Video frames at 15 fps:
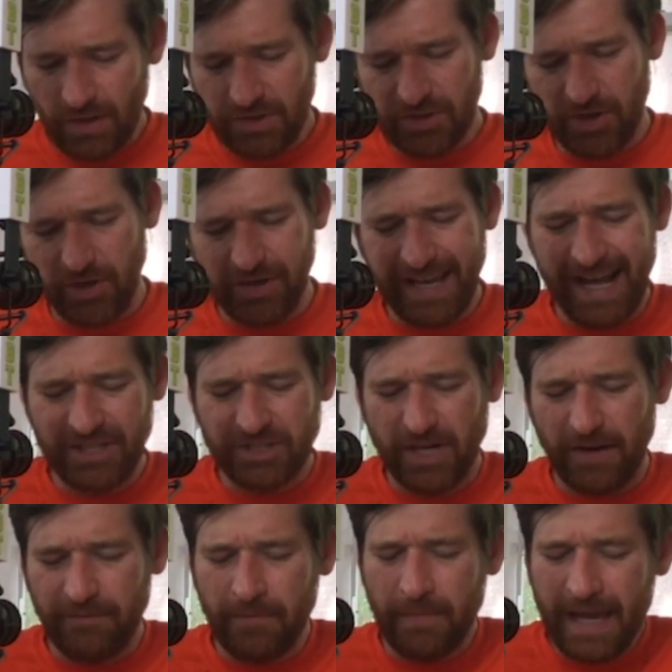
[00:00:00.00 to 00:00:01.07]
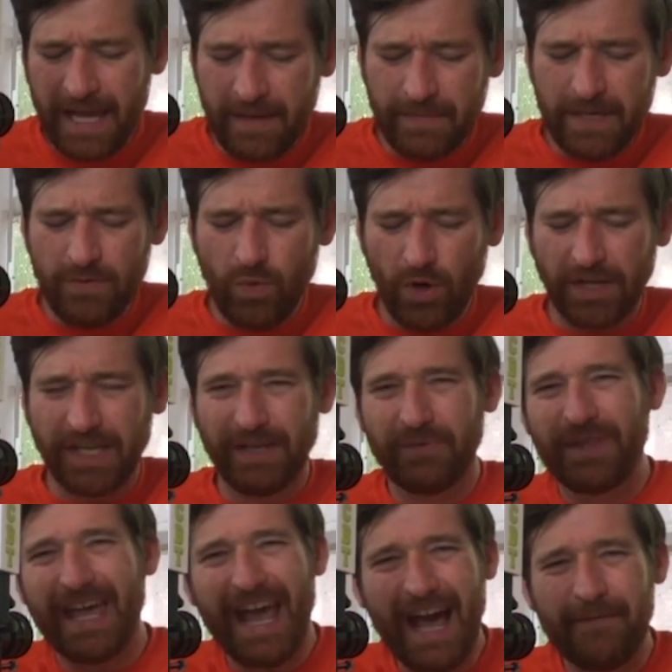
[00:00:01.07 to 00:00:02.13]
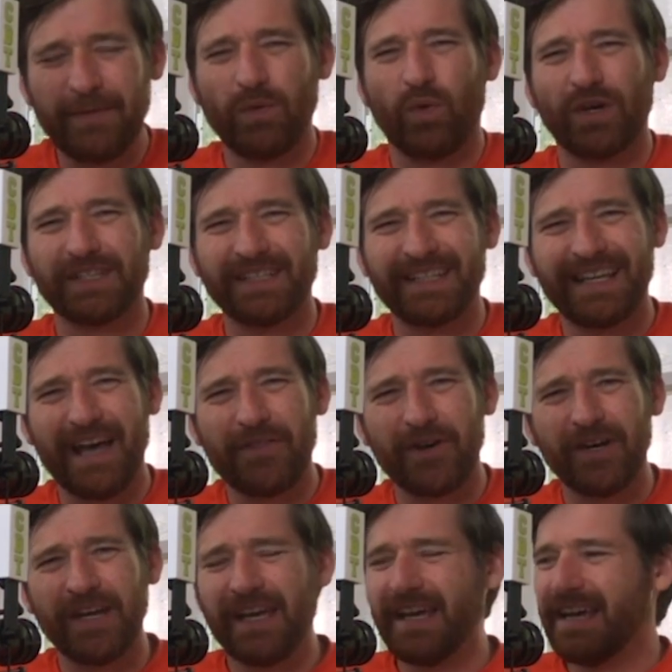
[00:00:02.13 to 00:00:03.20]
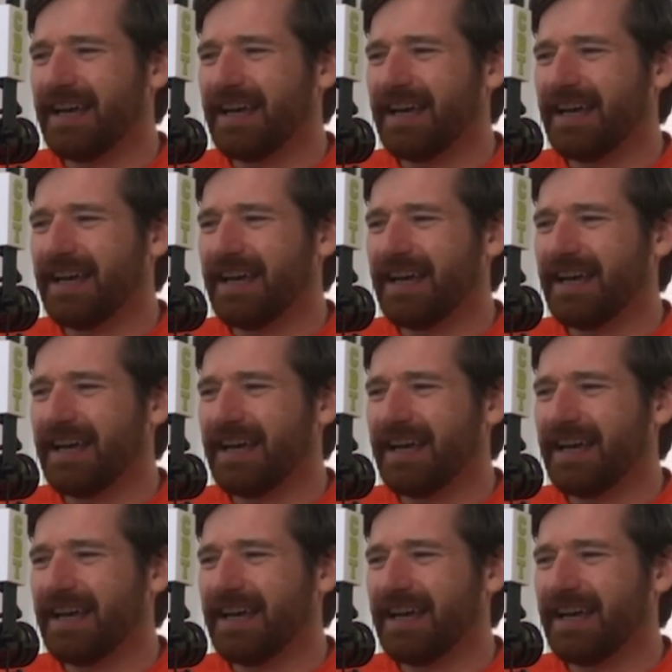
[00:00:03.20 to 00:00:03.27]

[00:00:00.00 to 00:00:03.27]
So Khachanov may be working. They have been working together.